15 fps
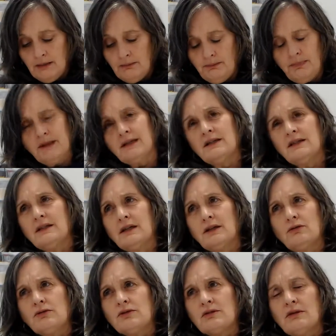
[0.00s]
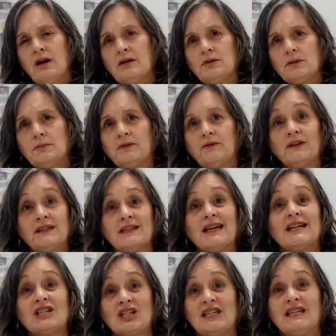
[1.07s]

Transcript: but it can also help you prevent actually